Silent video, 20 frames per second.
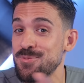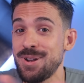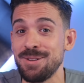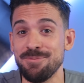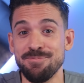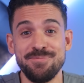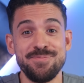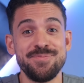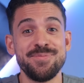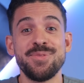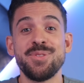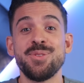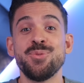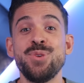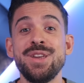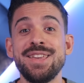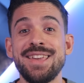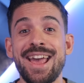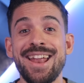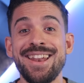Well,
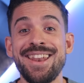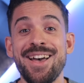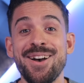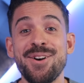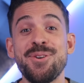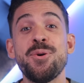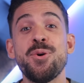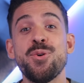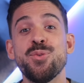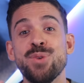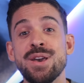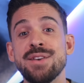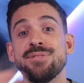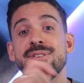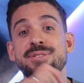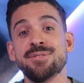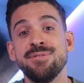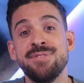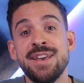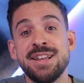we can now
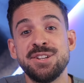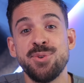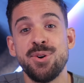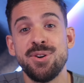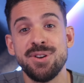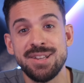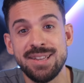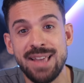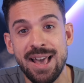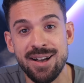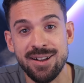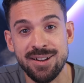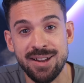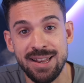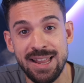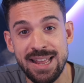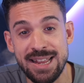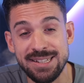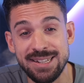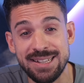with visual
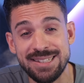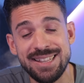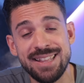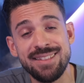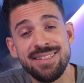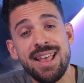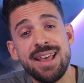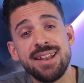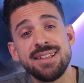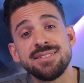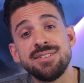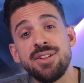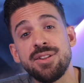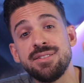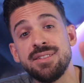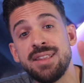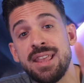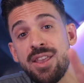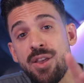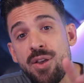calculations. And that is
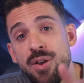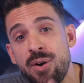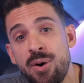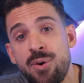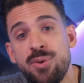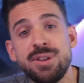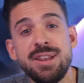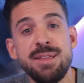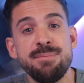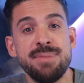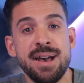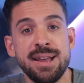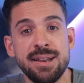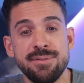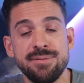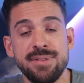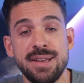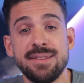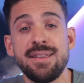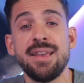not the only
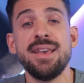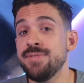benefit.